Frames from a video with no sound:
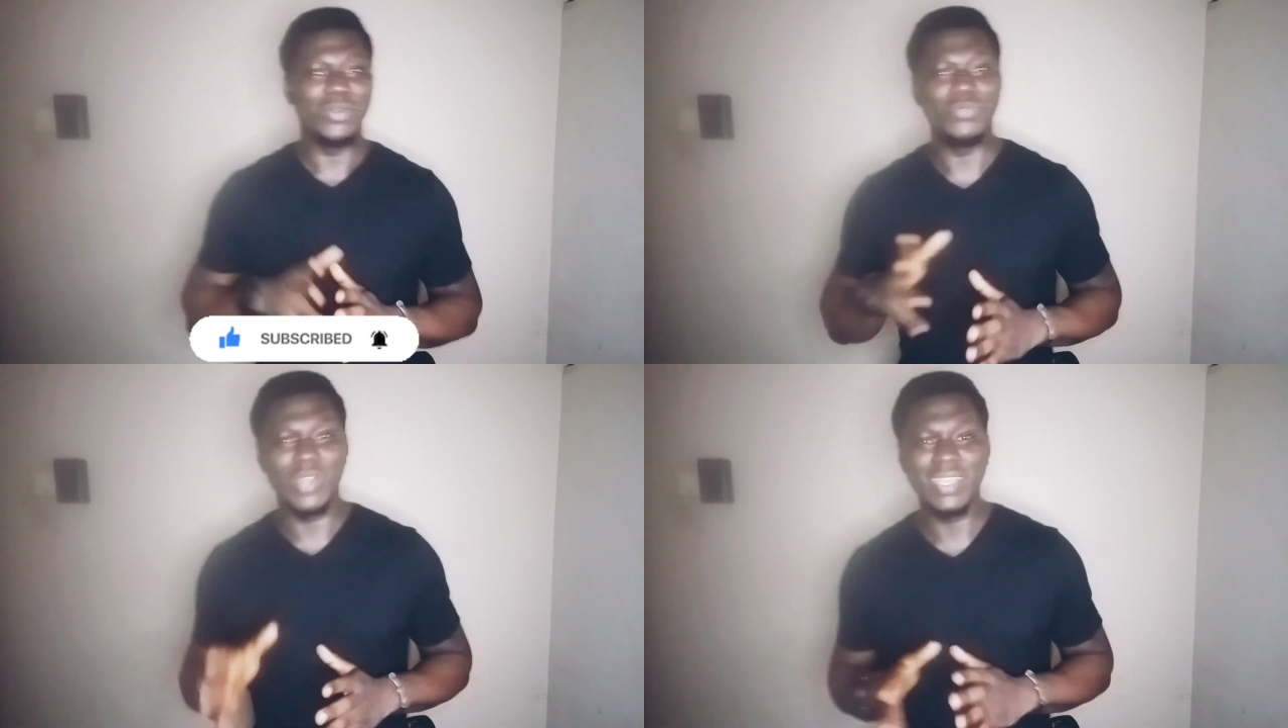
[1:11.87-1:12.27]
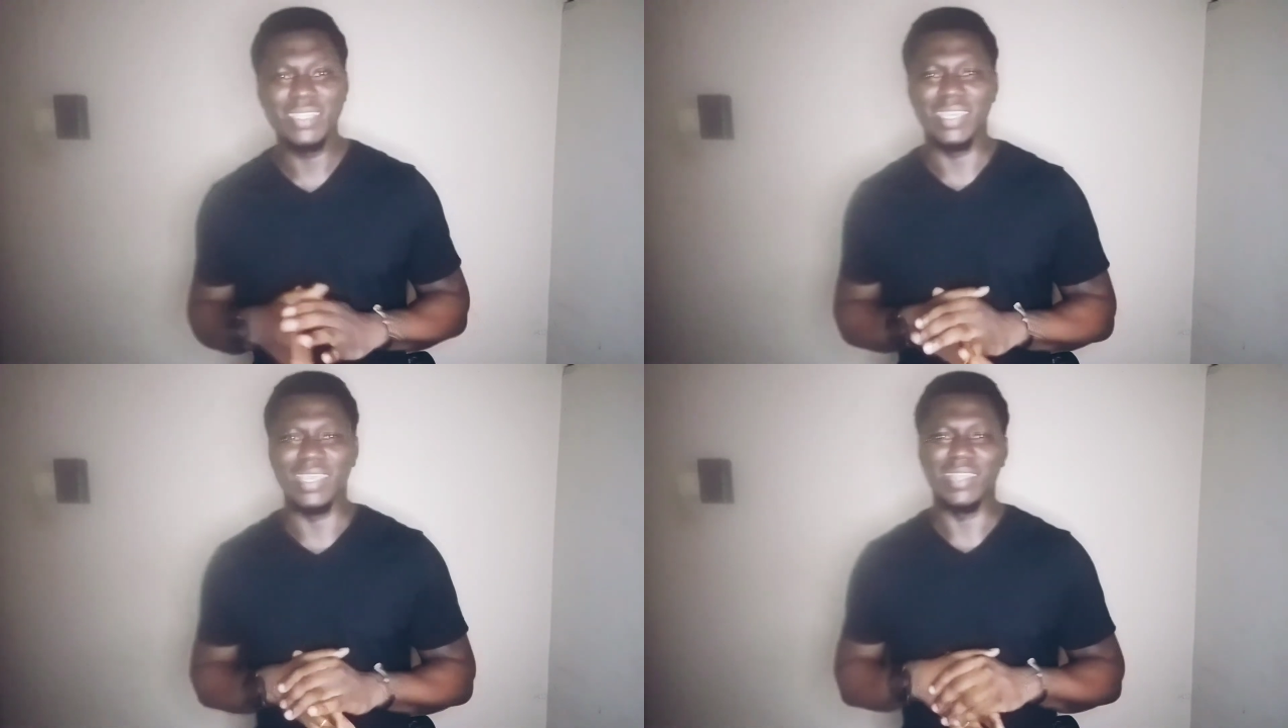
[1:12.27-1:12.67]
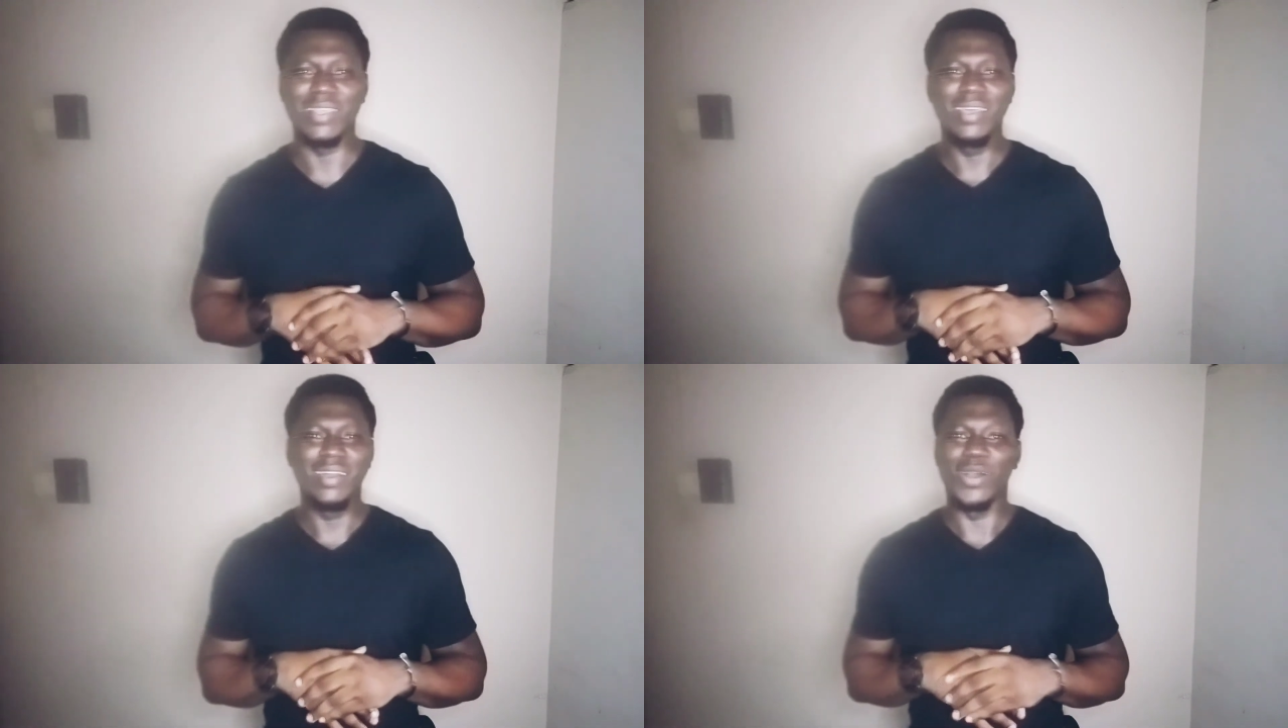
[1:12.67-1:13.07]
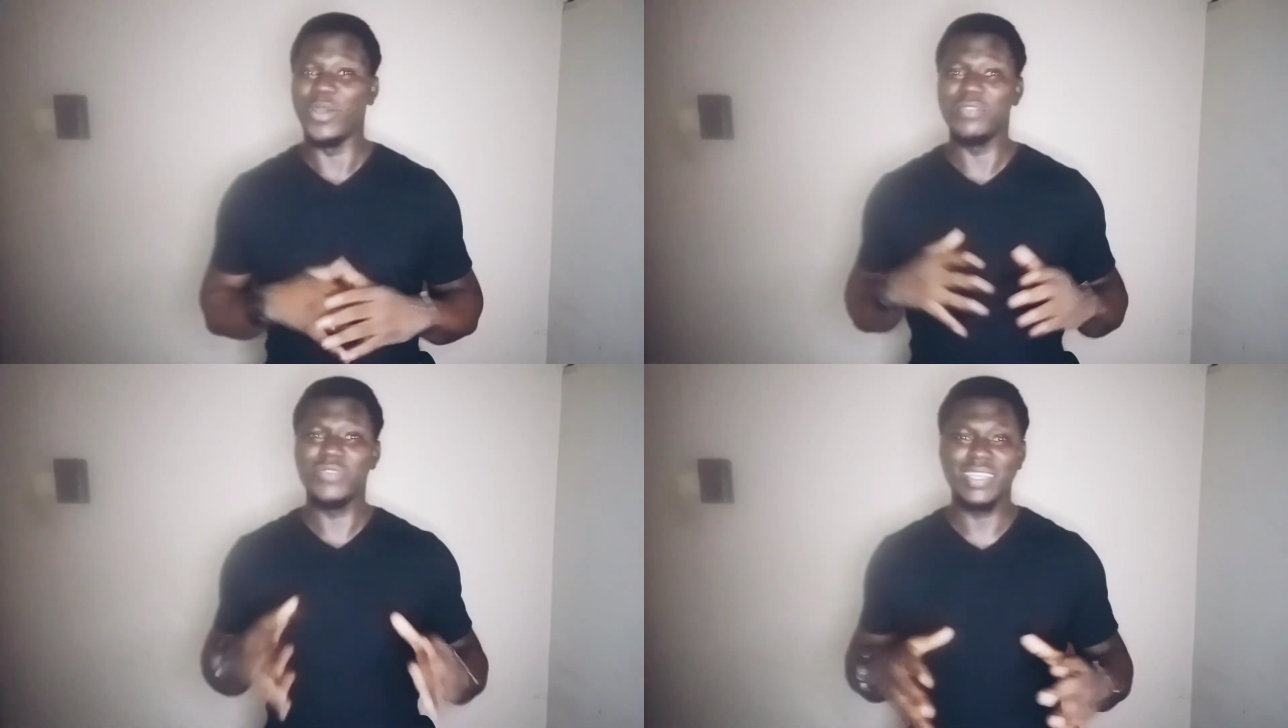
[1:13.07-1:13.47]
renting, or
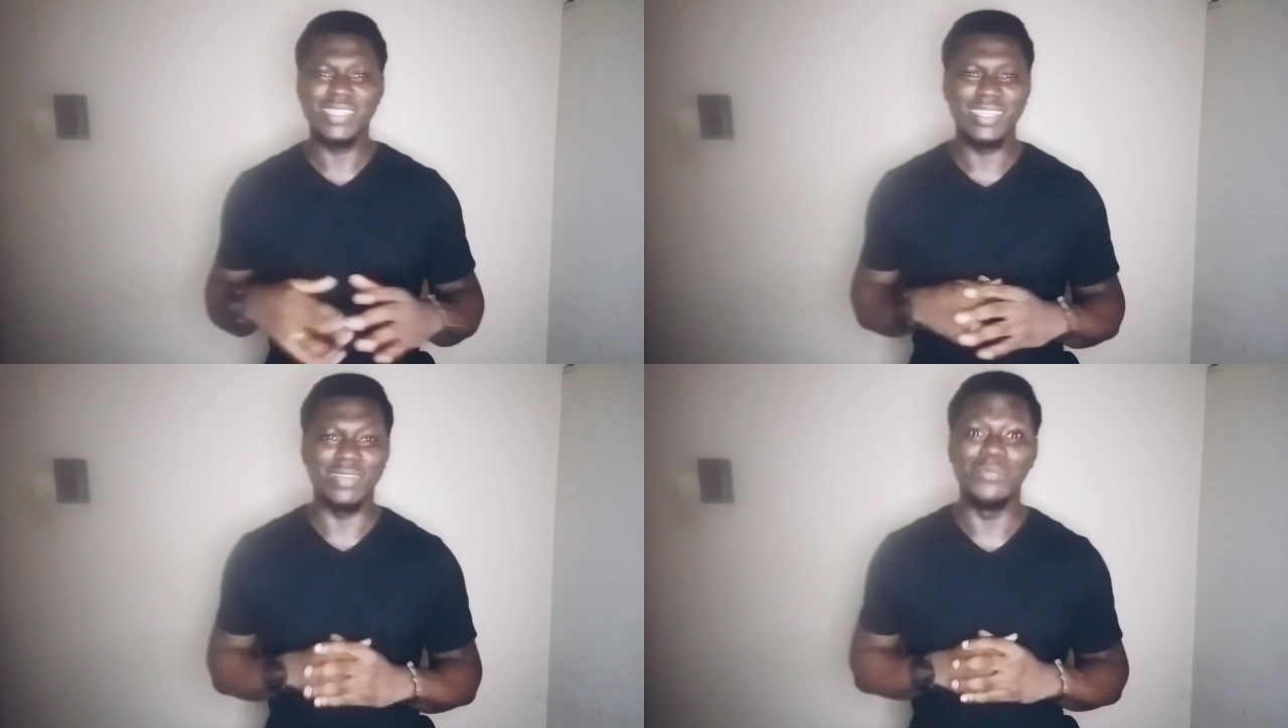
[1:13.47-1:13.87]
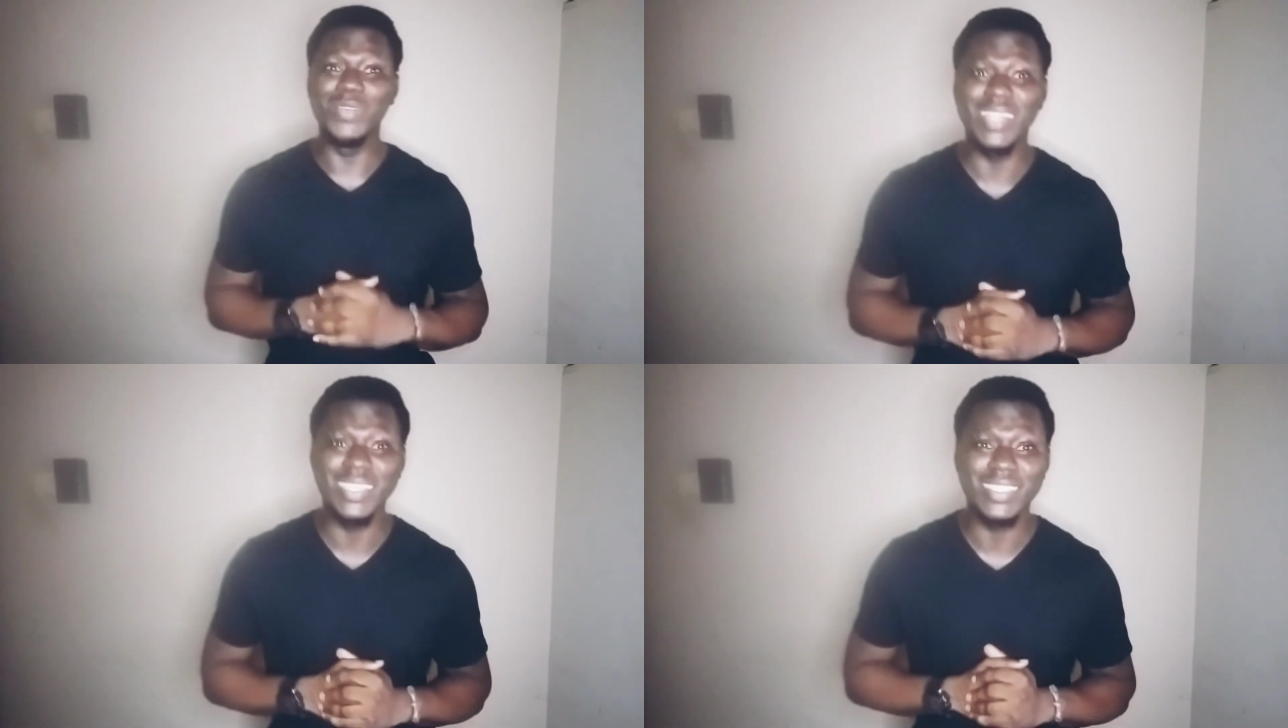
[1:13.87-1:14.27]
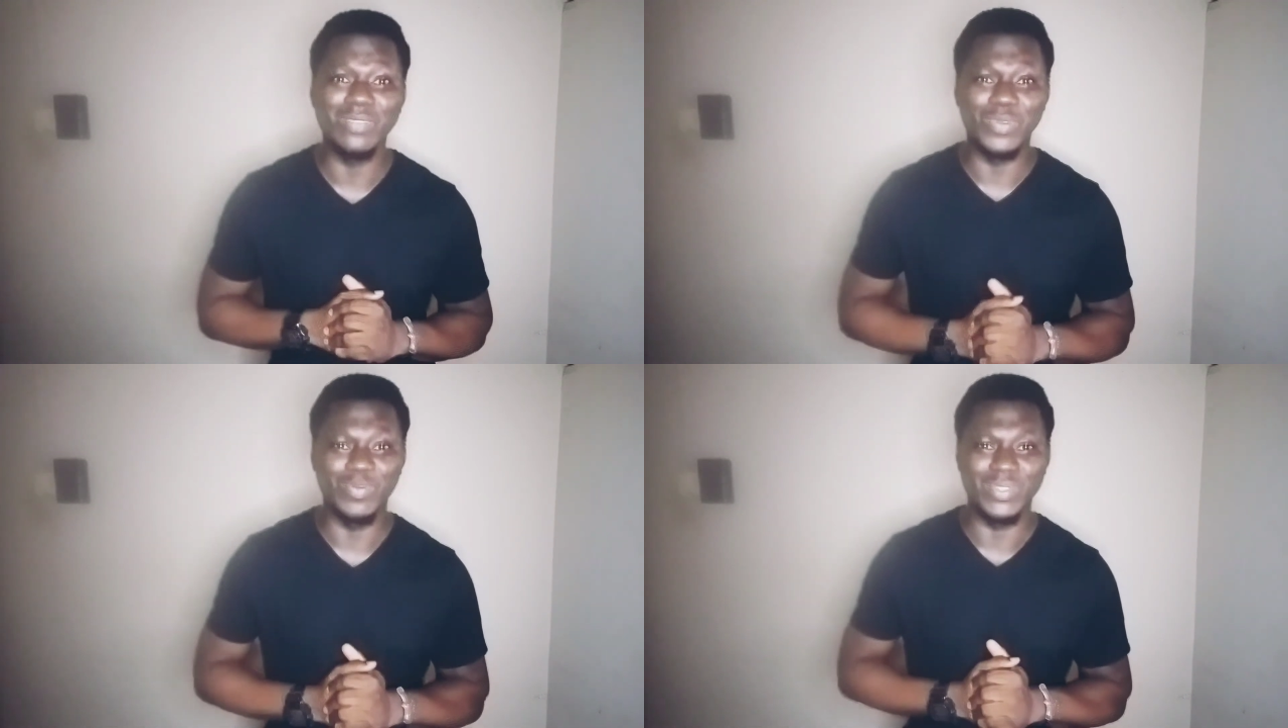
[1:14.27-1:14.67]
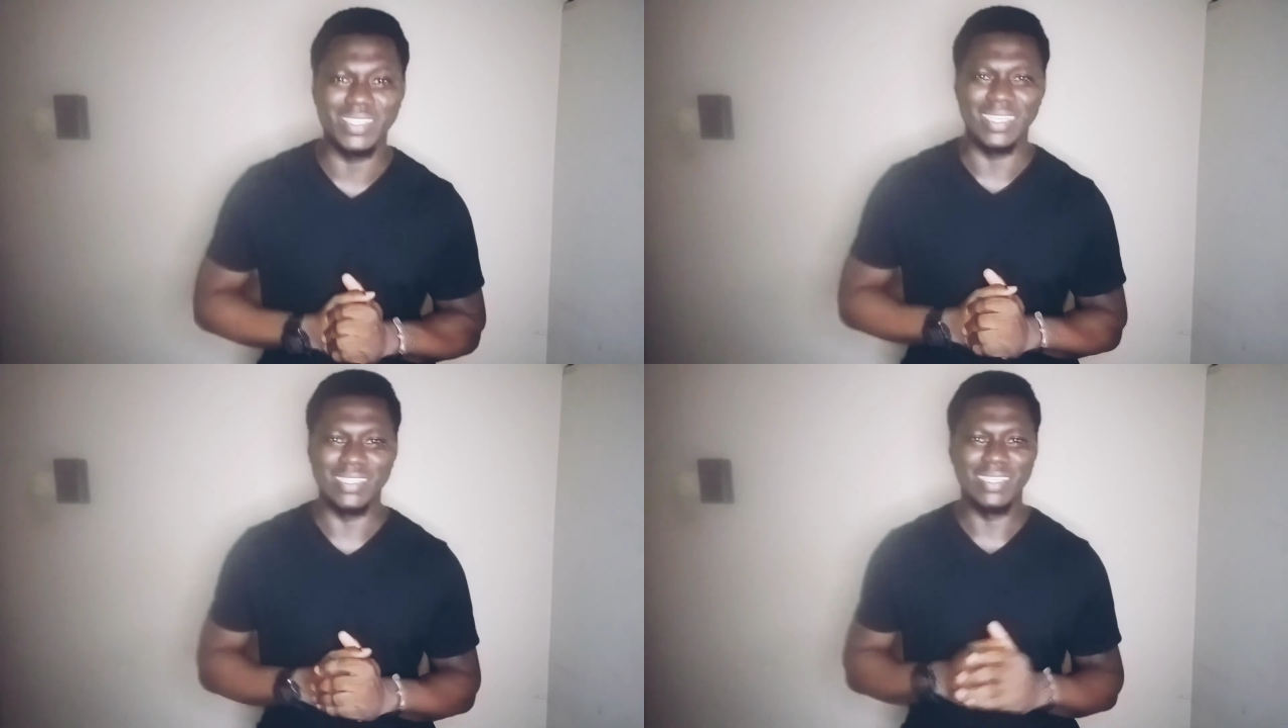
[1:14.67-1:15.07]
investing in real estate
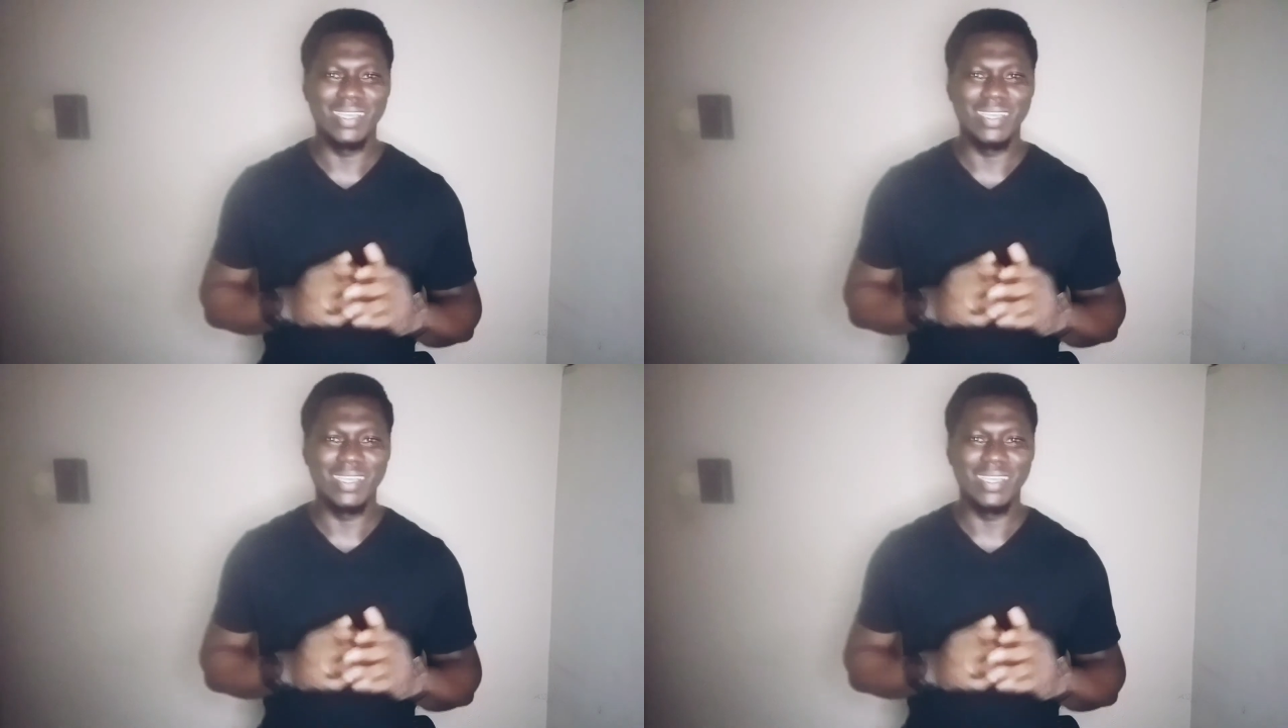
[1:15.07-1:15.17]
properties,